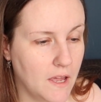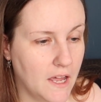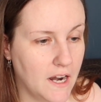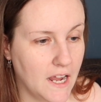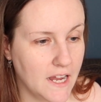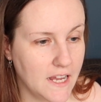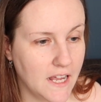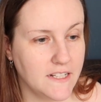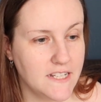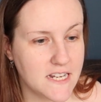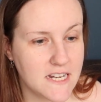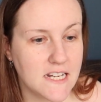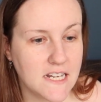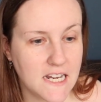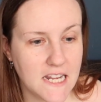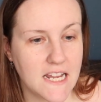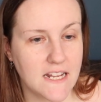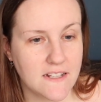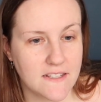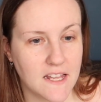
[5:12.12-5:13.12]
I
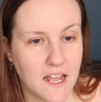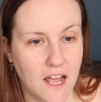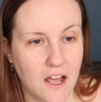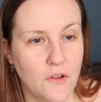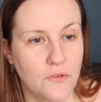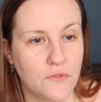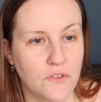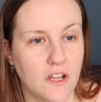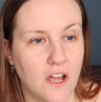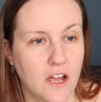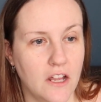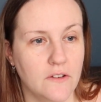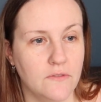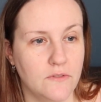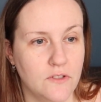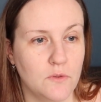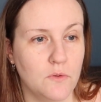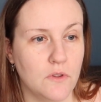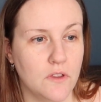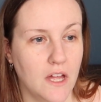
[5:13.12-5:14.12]
didn't need to have to kind
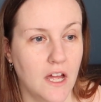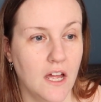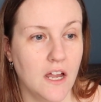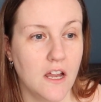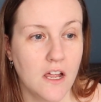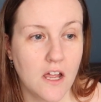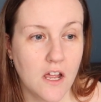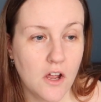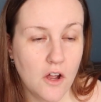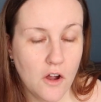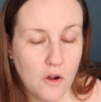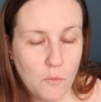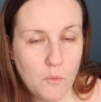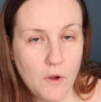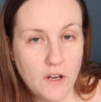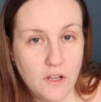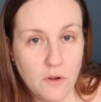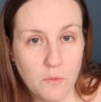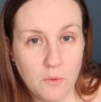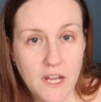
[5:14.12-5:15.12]
of do all that.
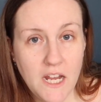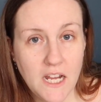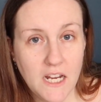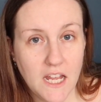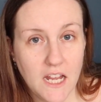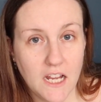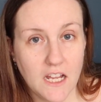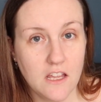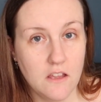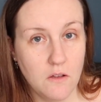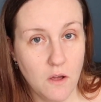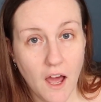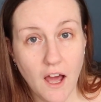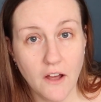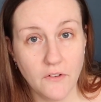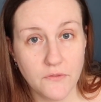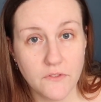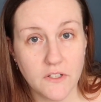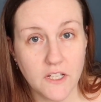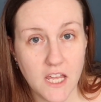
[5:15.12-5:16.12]
When you're weaning, you
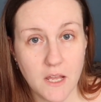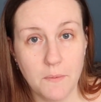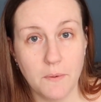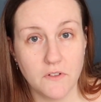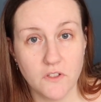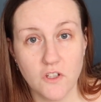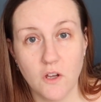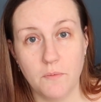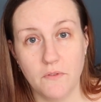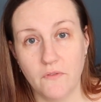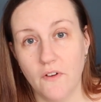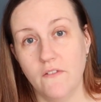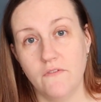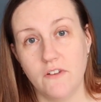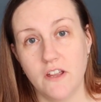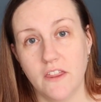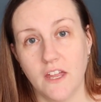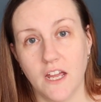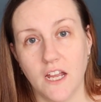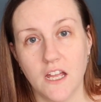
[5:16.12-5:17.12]
have to keep on top of
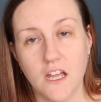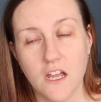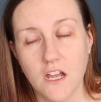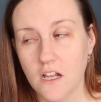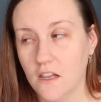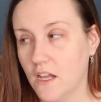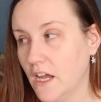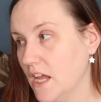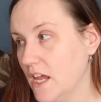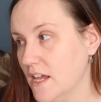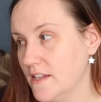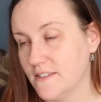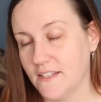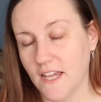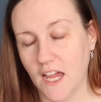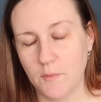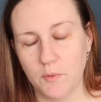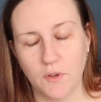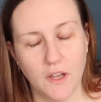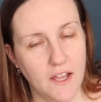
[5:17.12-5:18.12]
everything. Like, his
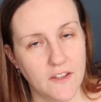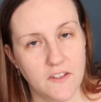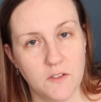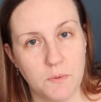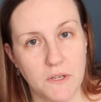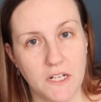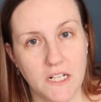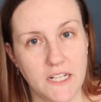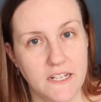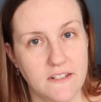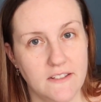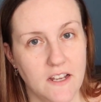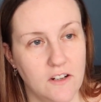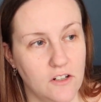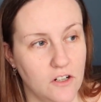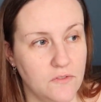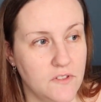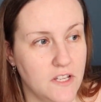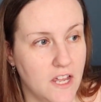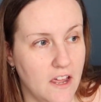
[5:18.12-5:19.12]
table has to be cleaned
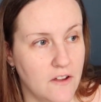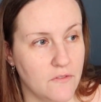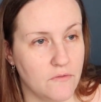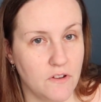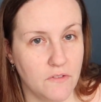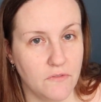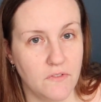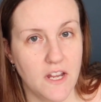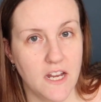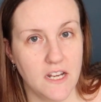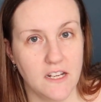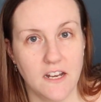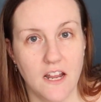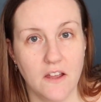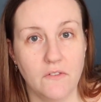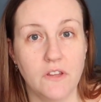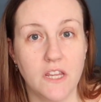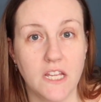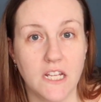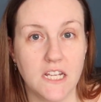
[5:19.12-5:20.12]
down after every feed, and
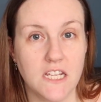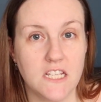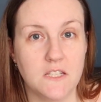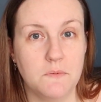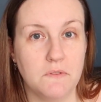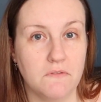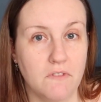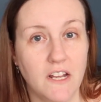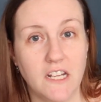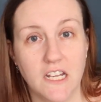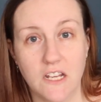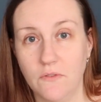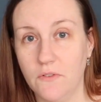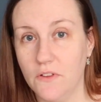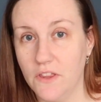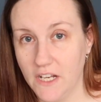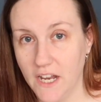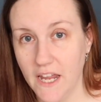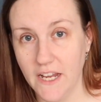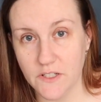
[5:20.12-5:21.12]
everything needs to be ready
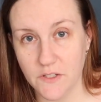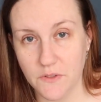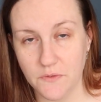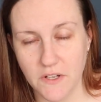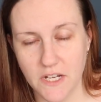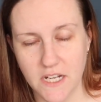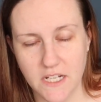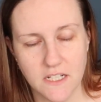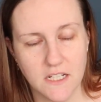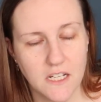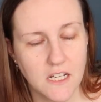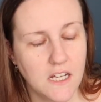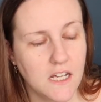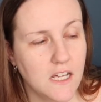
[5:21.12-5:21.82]
for the next feed.